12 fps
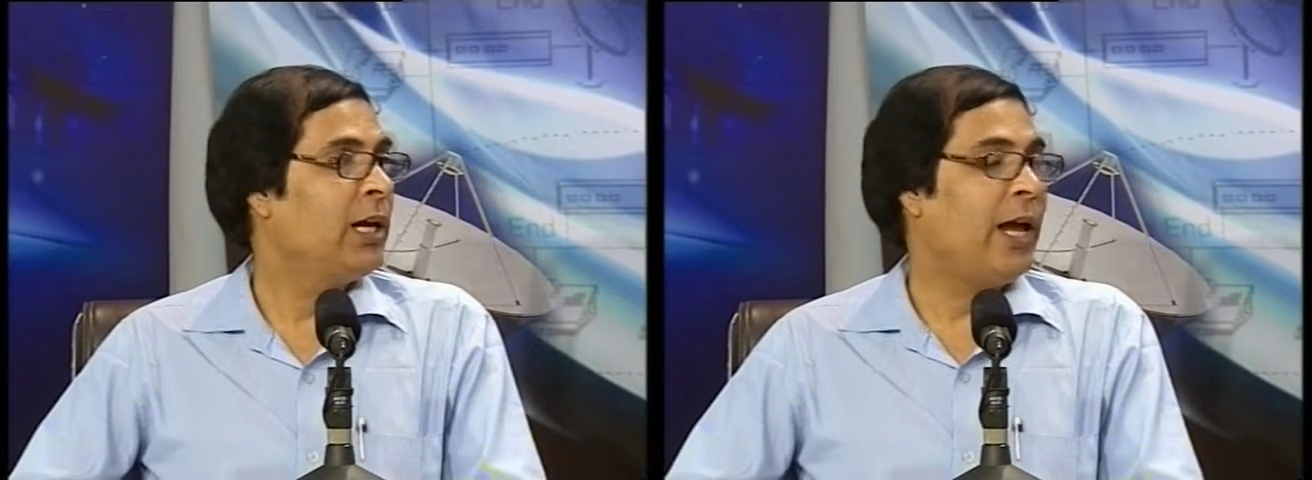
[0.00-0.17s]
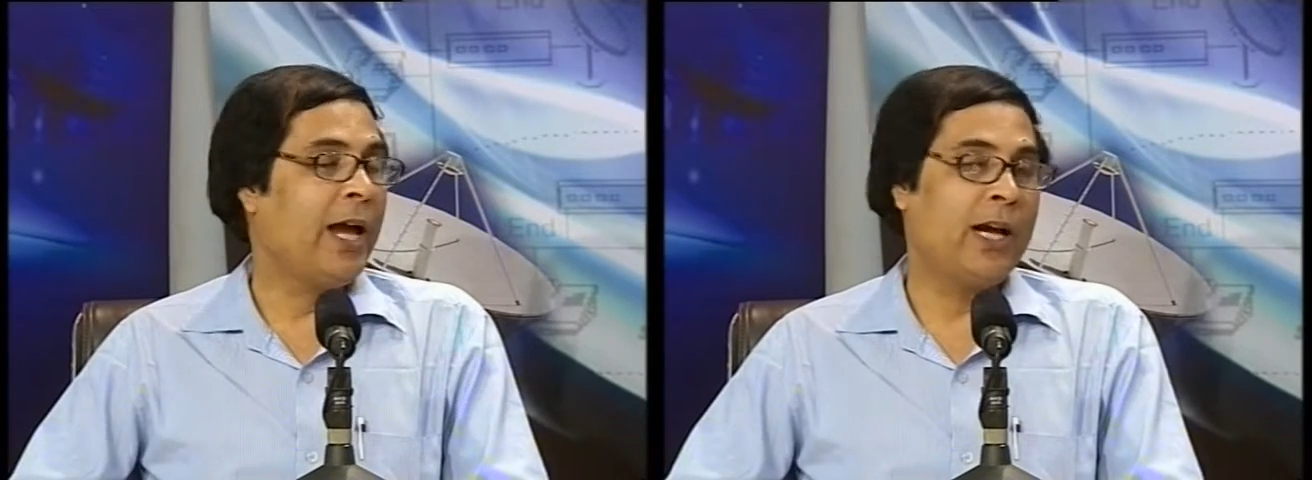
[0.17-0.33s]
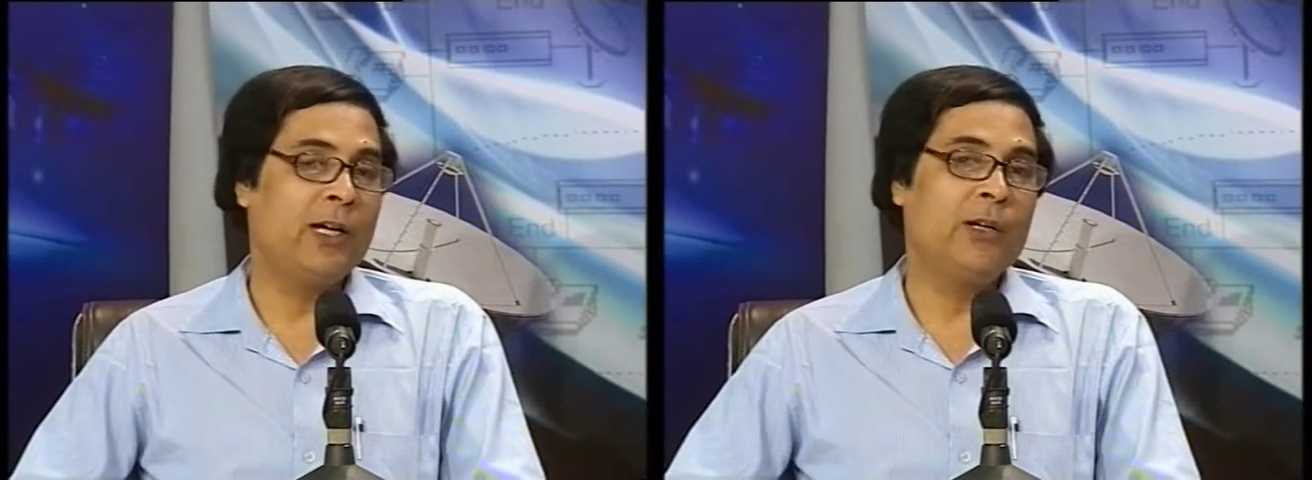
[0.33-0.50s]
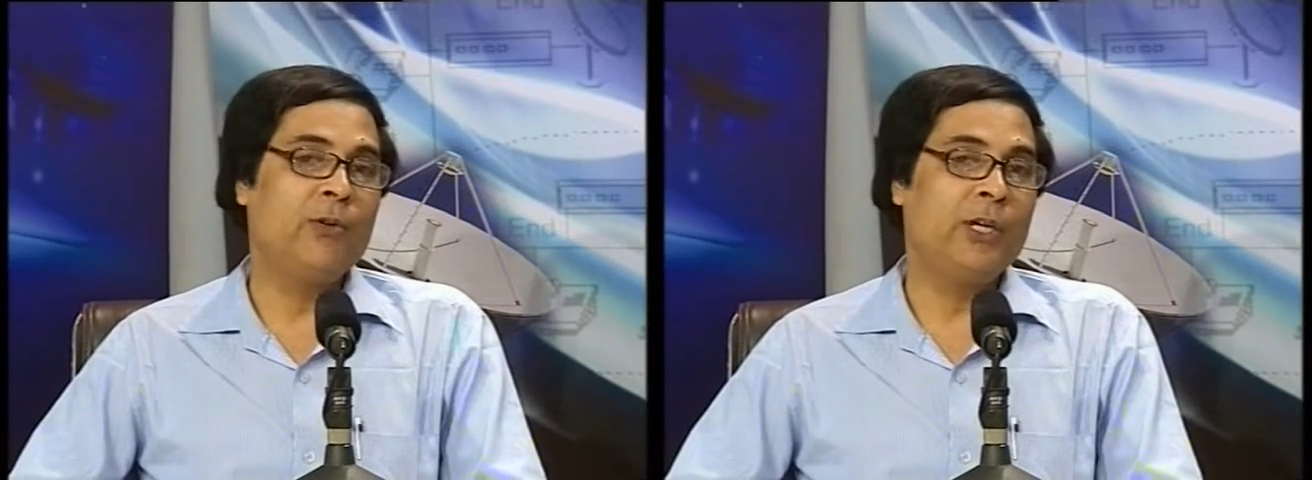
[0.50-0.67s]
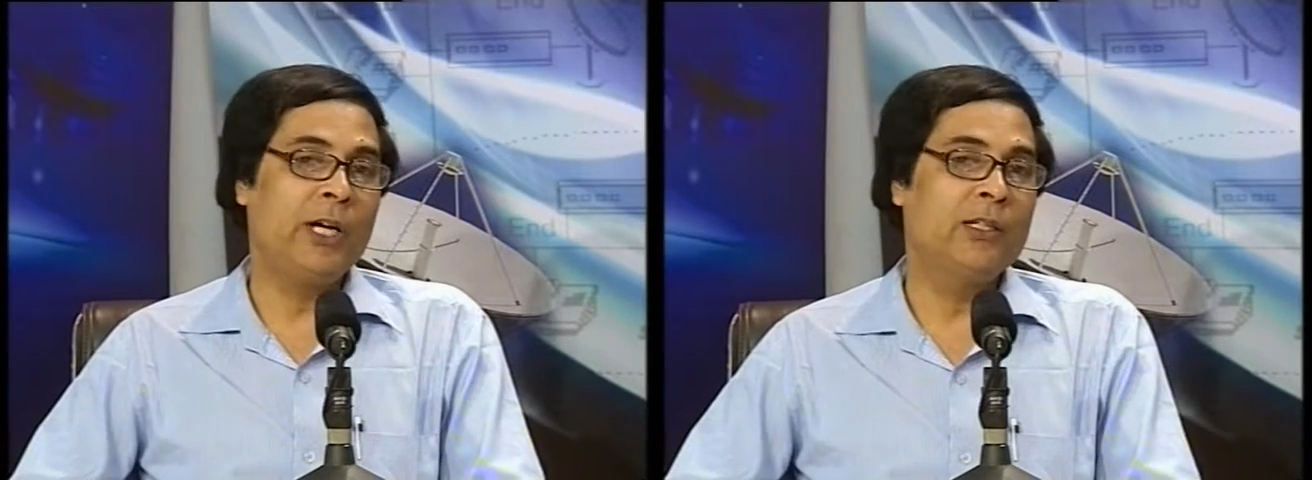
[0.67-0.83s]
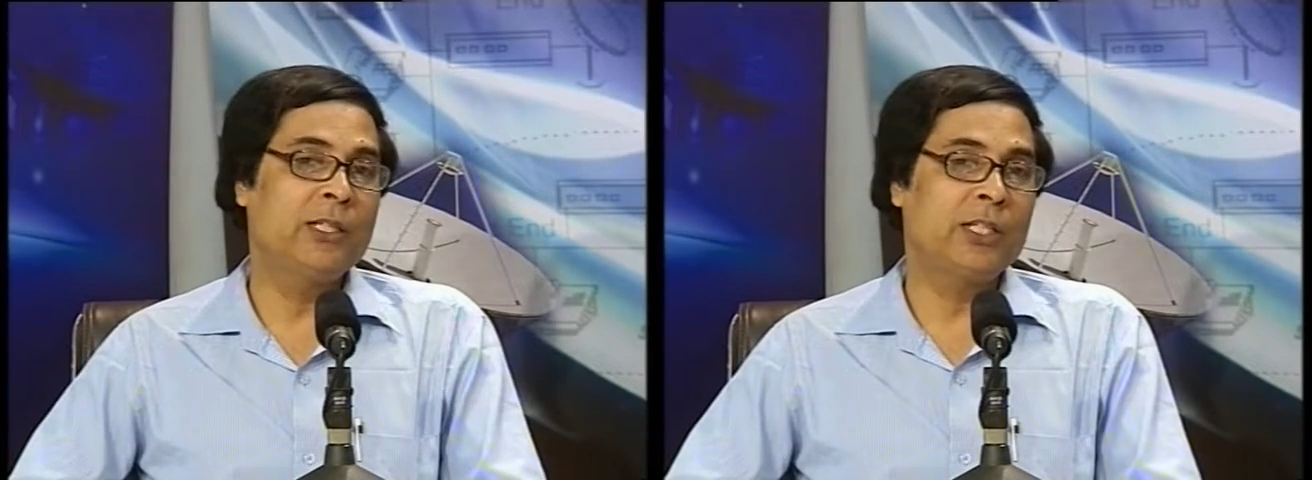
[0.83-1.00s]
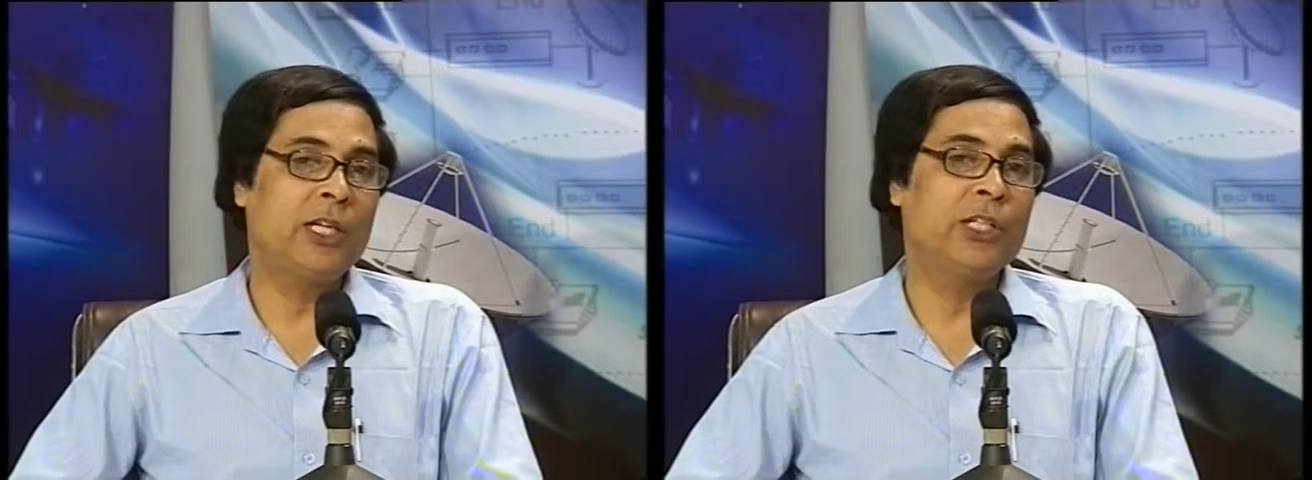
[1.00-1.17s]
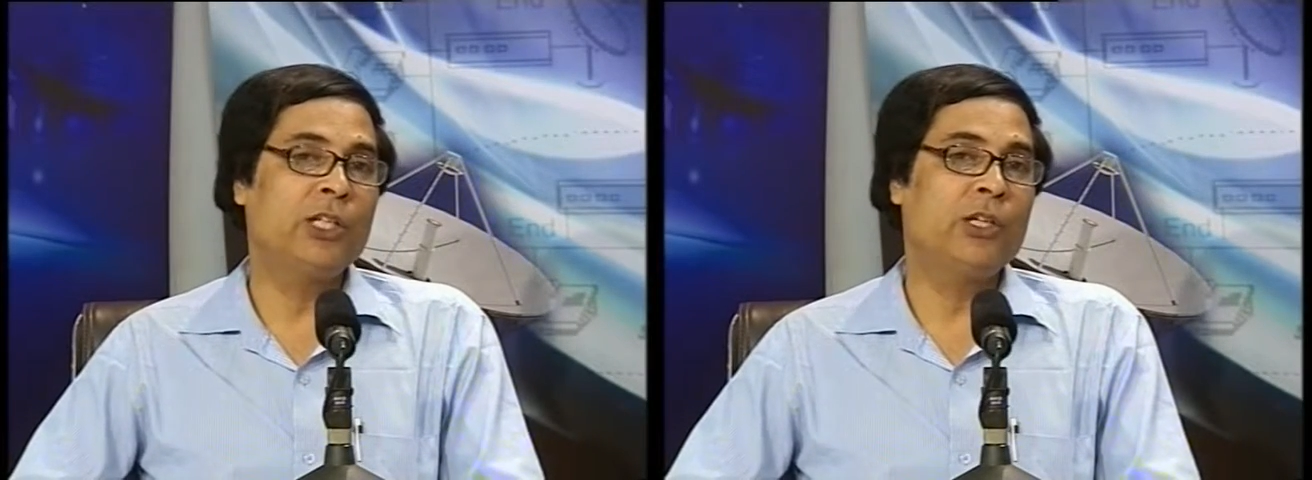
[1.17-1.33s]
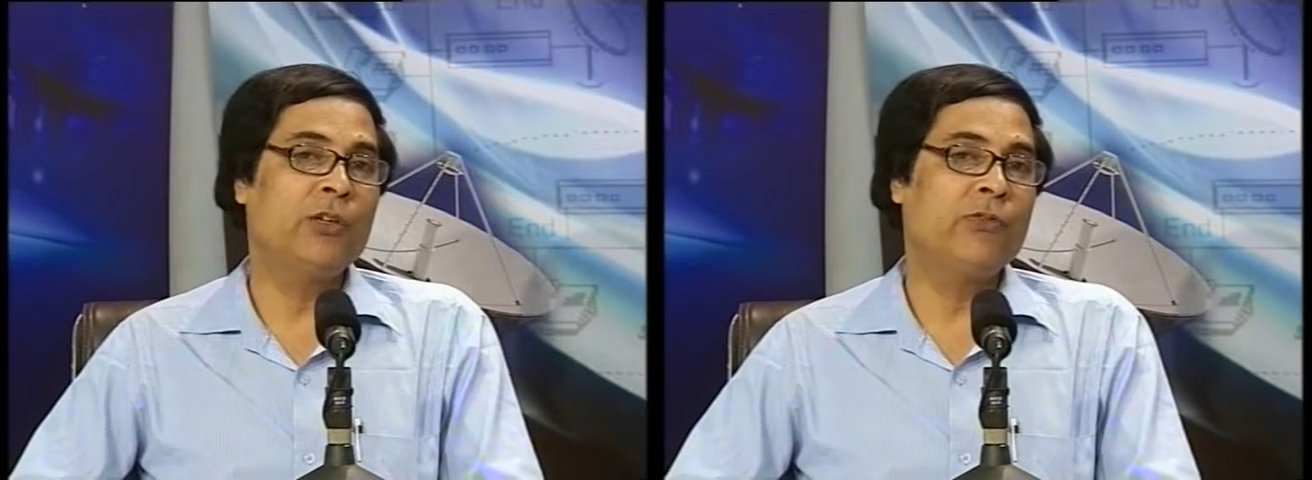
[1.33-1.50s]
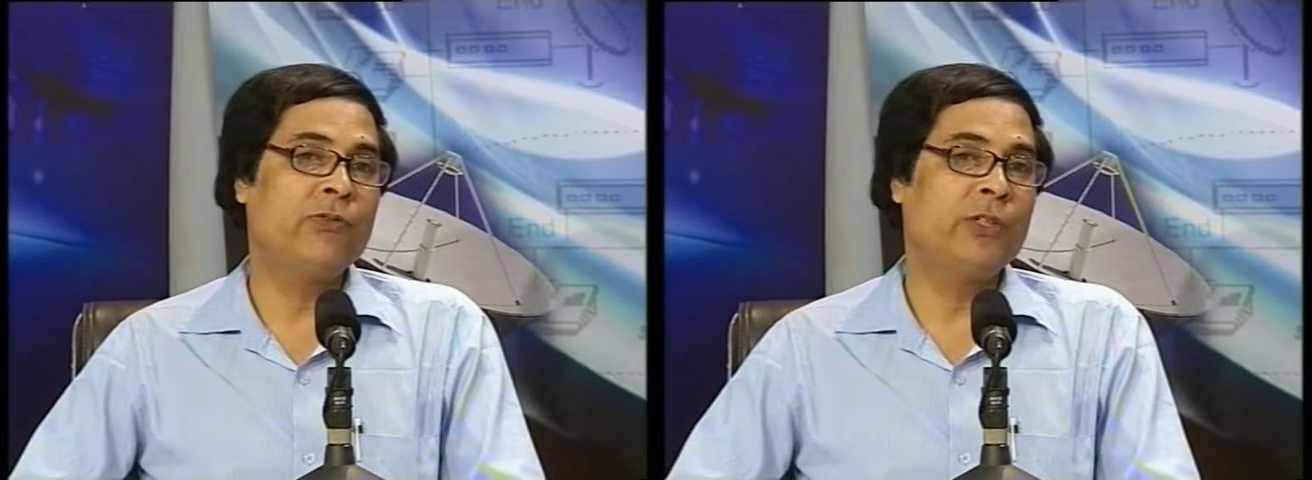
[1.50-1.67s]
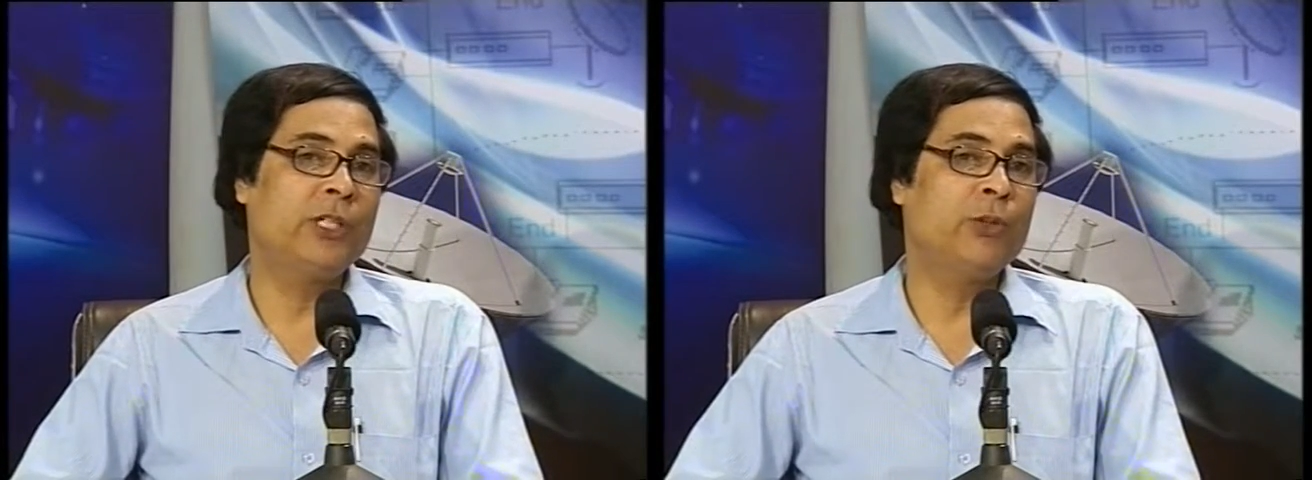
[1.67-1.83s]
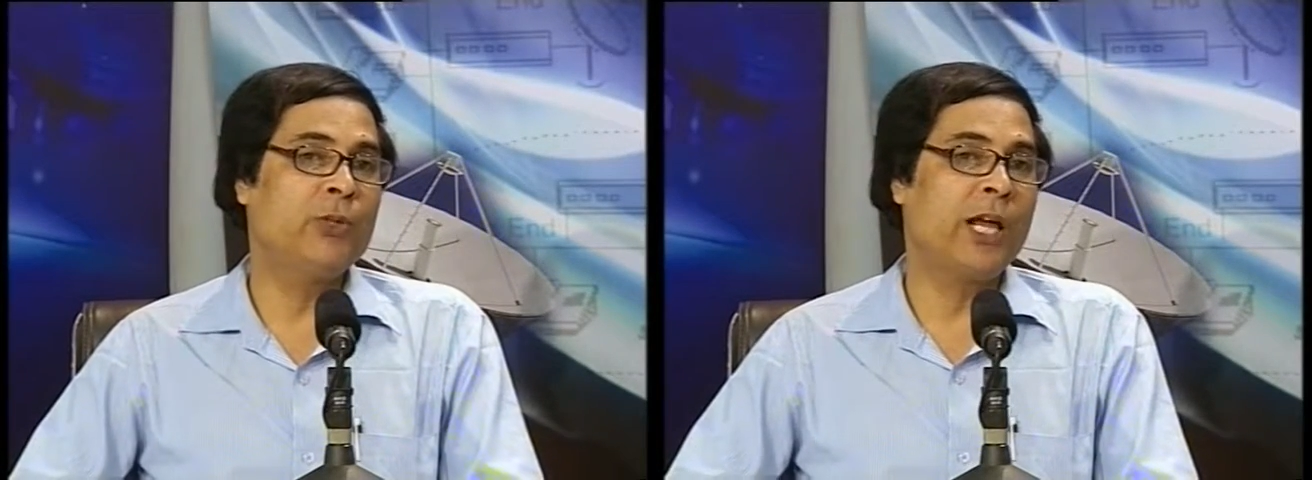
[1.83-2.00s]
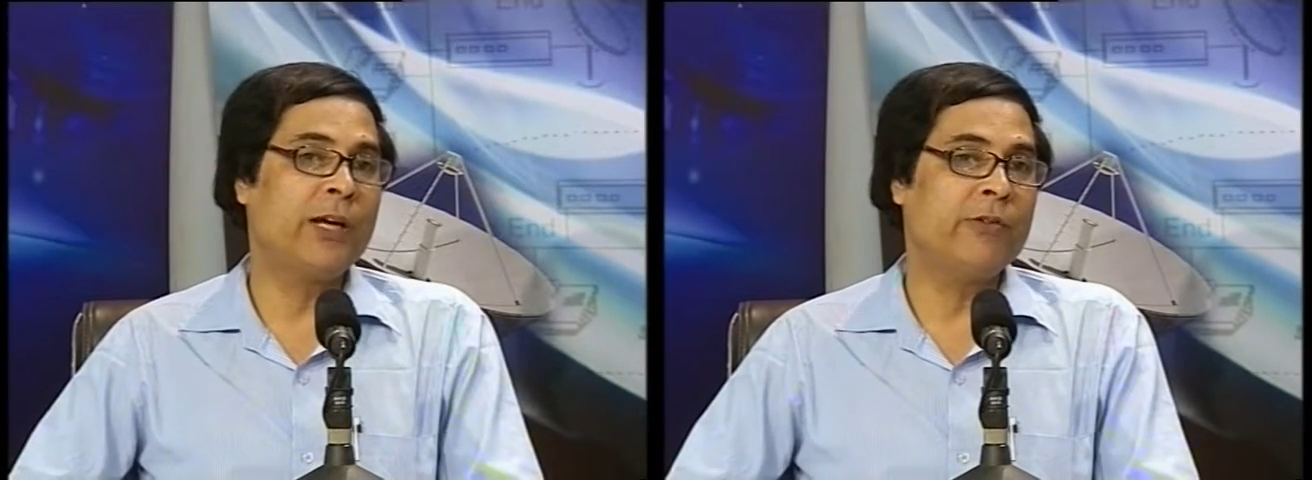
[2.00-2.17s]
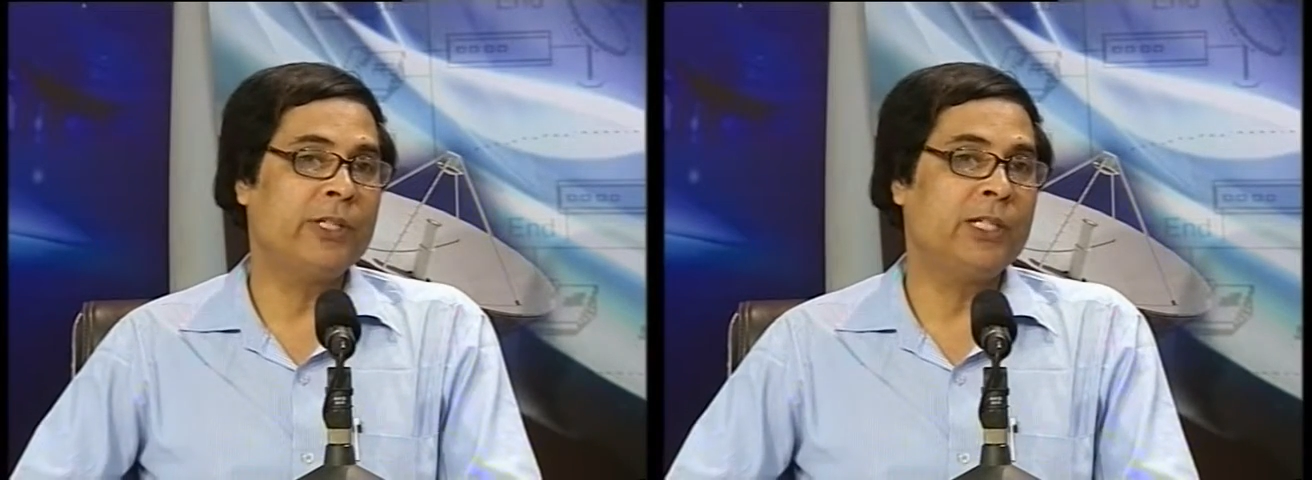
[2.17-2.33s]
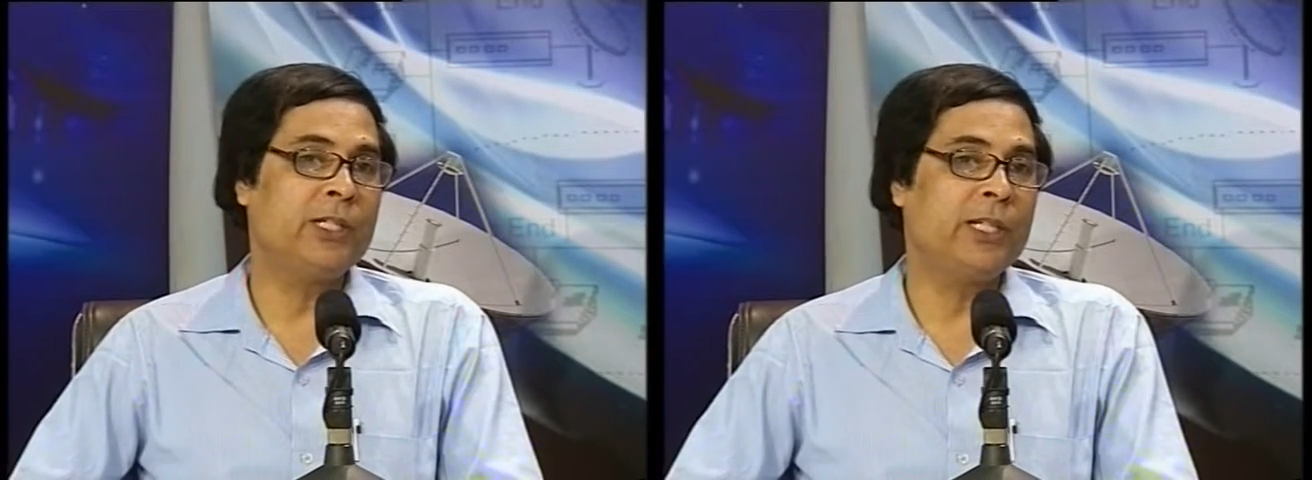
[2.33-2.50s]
And look at the structure of the two languages,